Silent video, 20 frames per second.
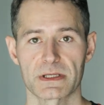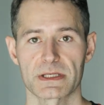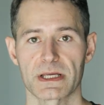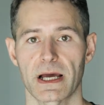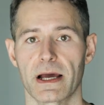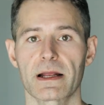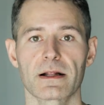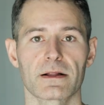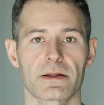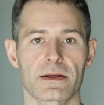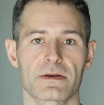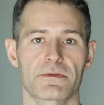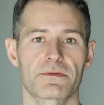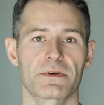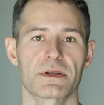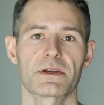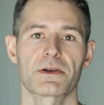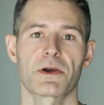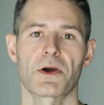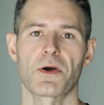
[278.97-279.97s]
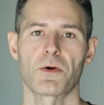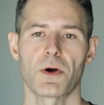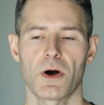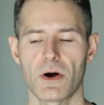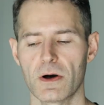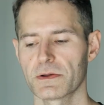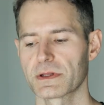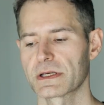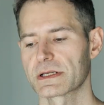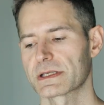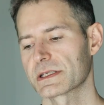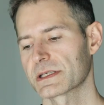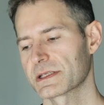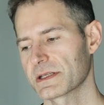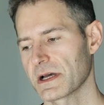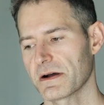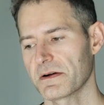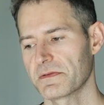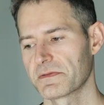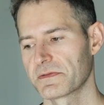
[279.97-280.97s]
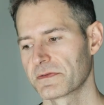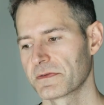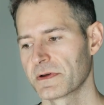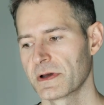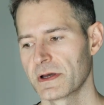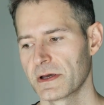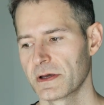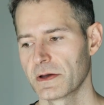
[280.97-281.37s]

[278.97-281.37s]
the title of the video, all this stuff,